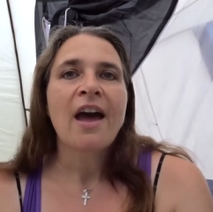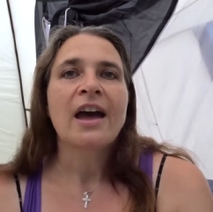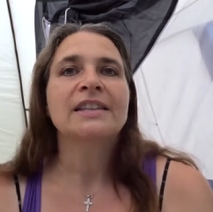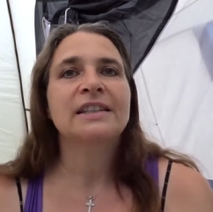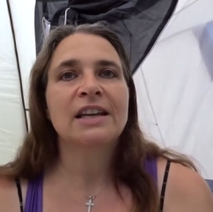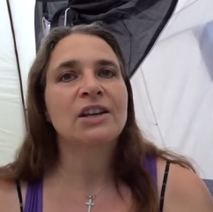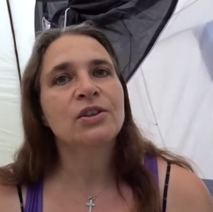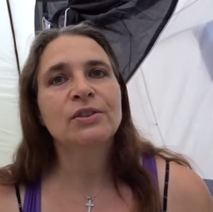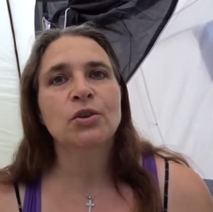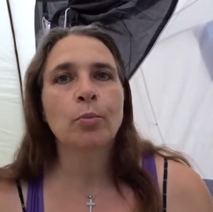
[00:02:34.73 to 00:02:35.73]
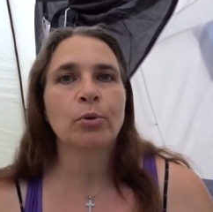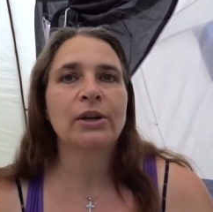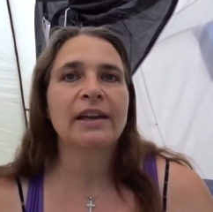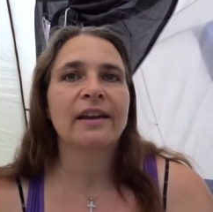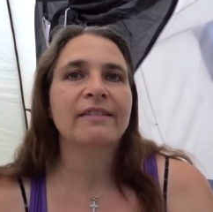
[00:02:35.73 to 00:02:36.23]
and said, can you stop
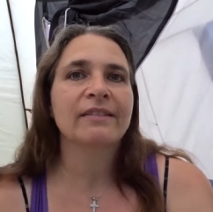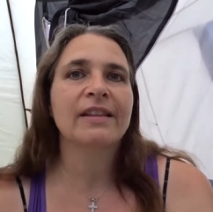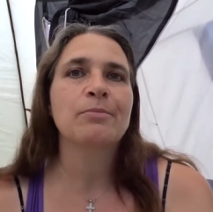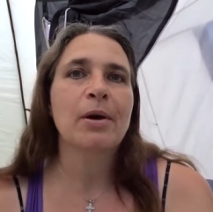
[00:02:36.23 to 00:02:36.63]
putting it in